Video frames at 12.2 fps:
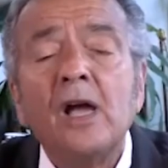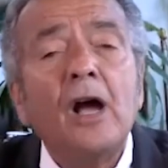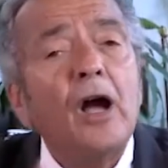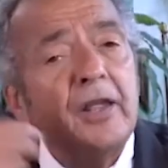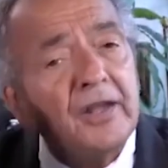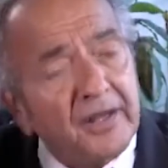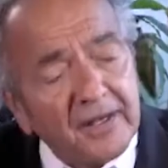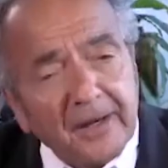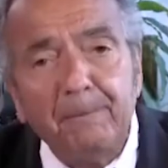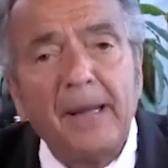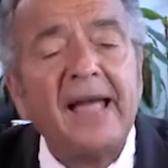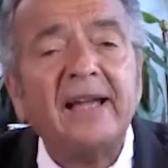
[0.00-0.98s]
and then in the
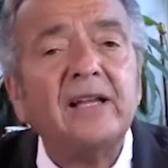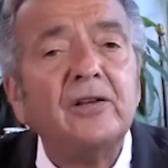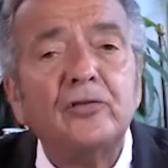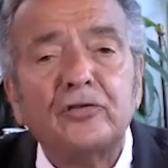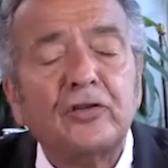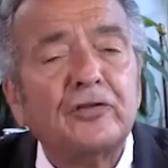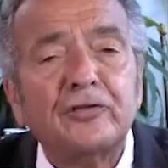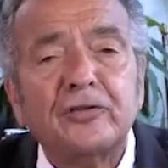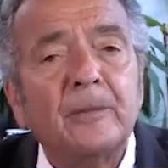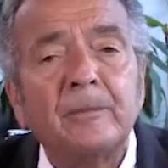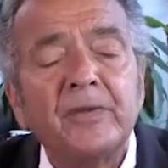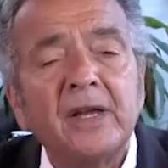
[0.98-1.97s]
banking
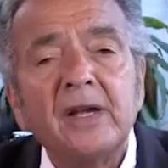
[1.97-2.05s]
system,